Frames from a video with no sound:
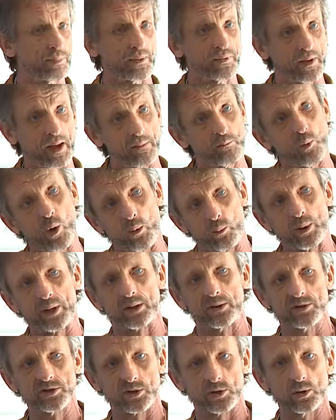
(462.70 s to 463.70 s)
but then what we
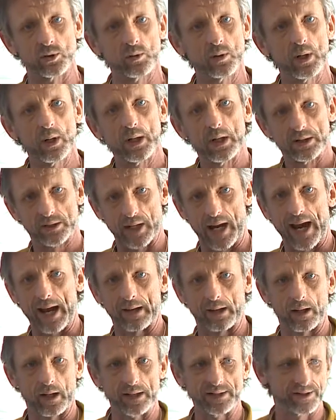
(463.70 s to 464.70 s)
can do to
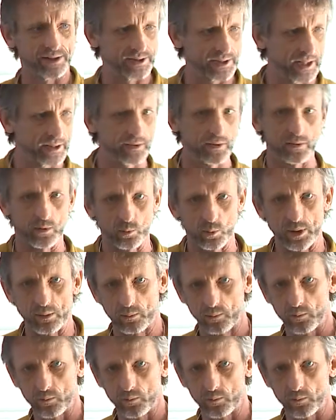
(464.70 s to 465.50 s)
analyze the data that we,